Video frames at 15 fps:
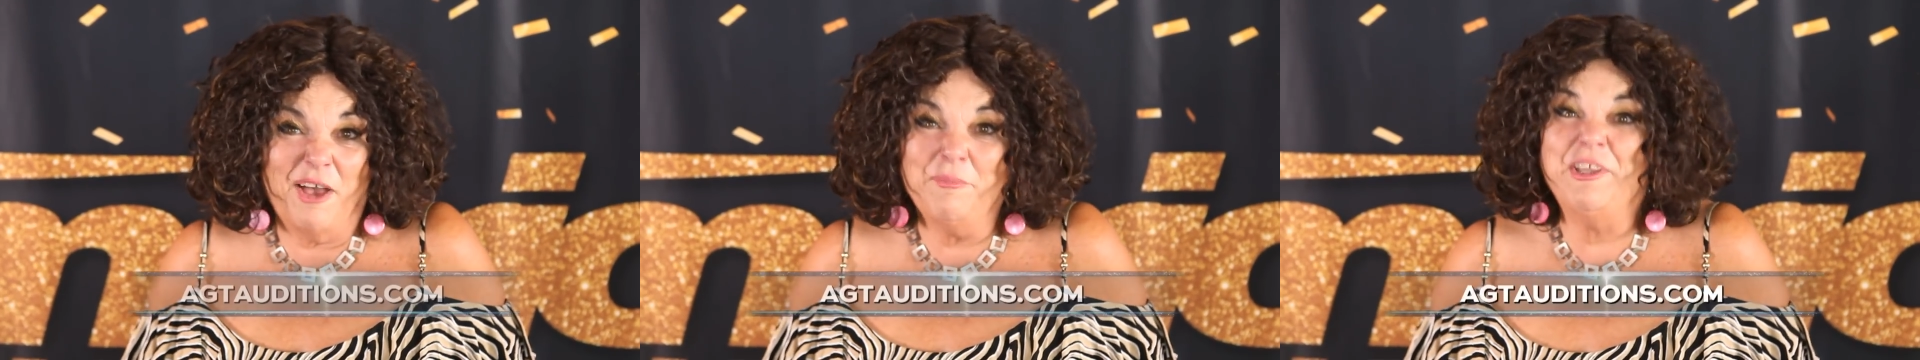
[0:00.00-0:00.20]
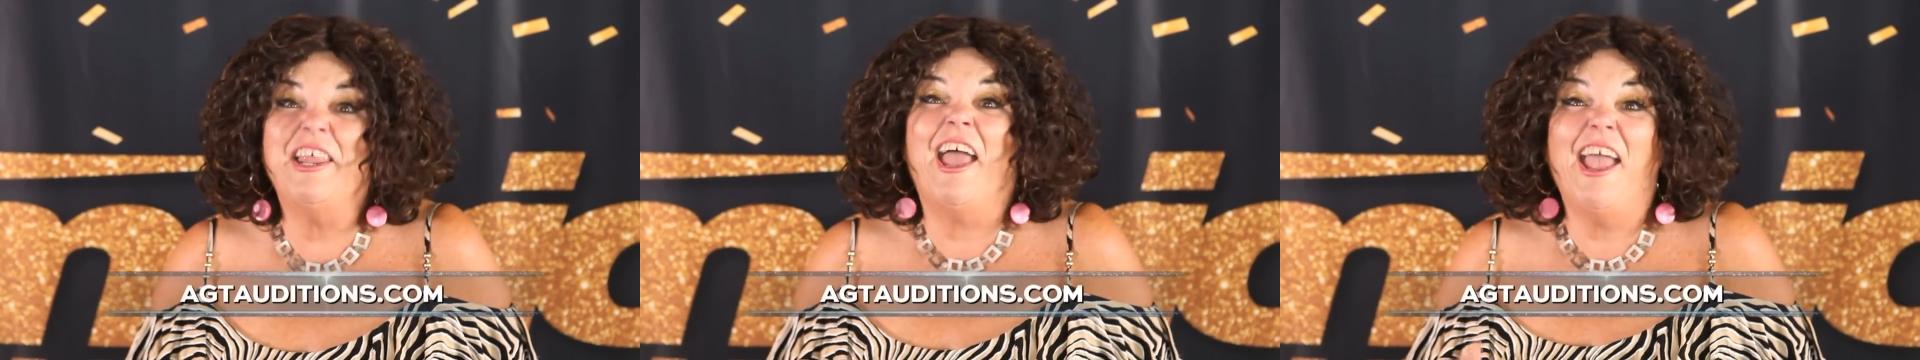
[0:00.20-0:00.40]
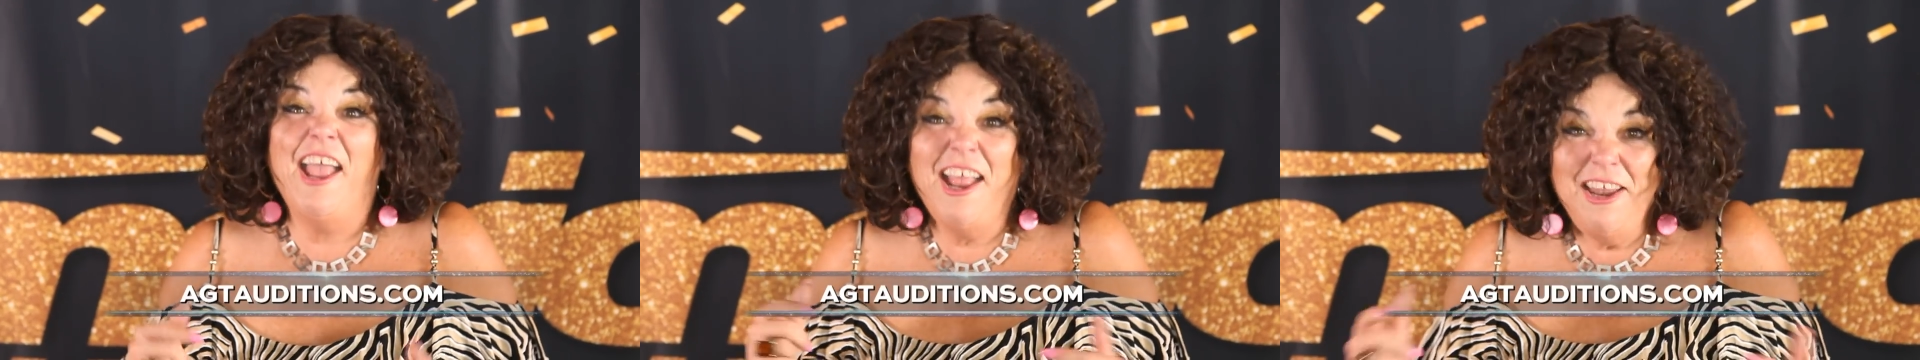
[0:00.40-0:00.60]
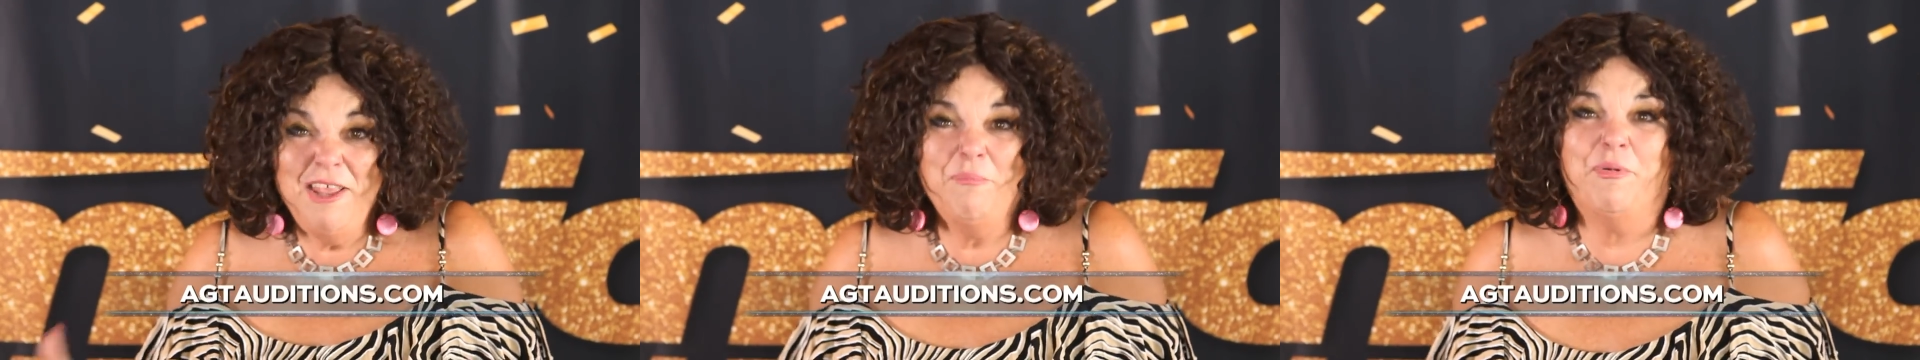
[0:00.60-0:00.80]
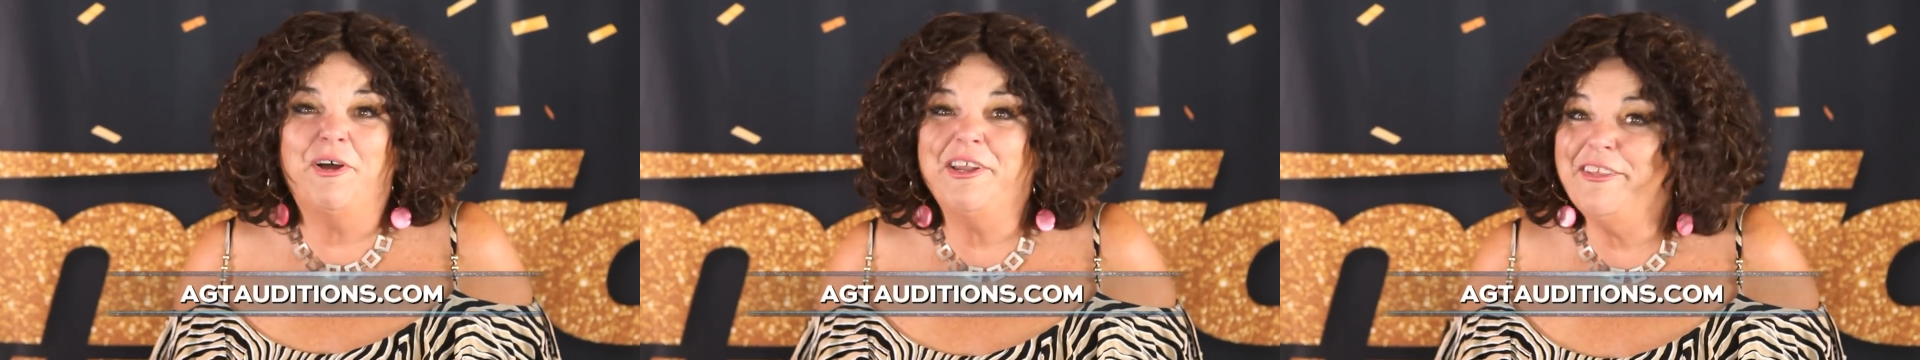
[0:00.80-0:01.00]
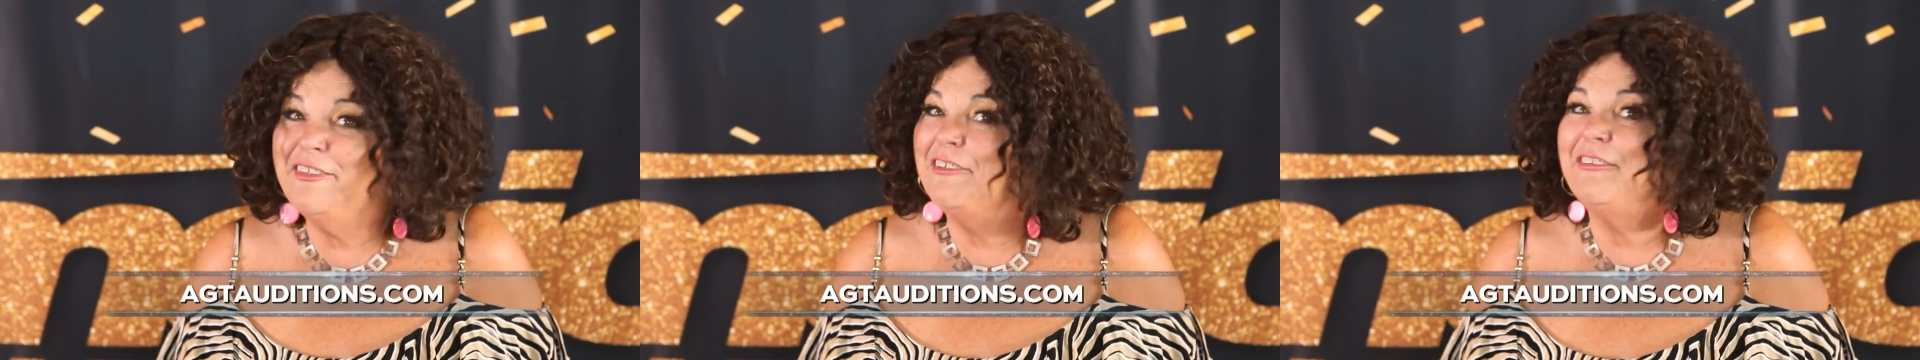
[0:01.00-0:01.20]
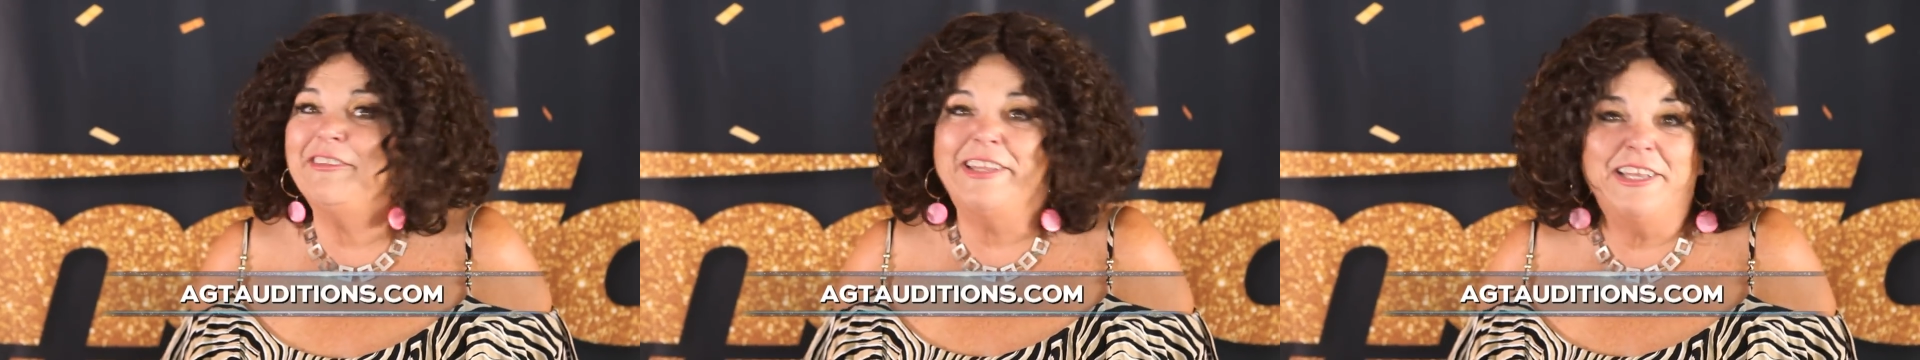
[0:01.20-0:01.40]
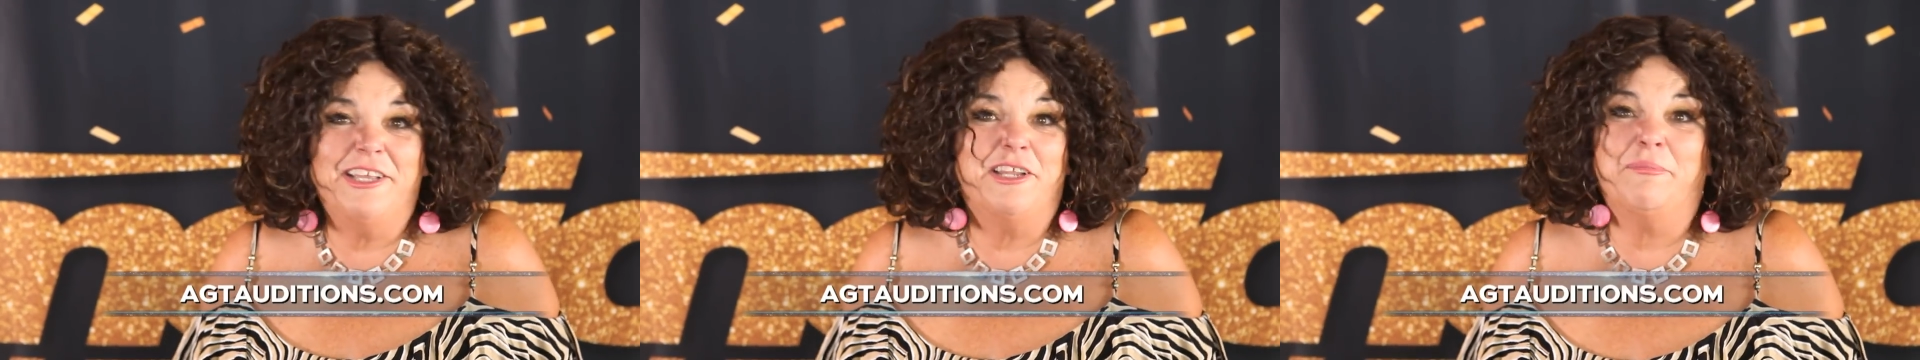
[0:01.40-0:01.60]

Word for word: I mean, anybody that's thinking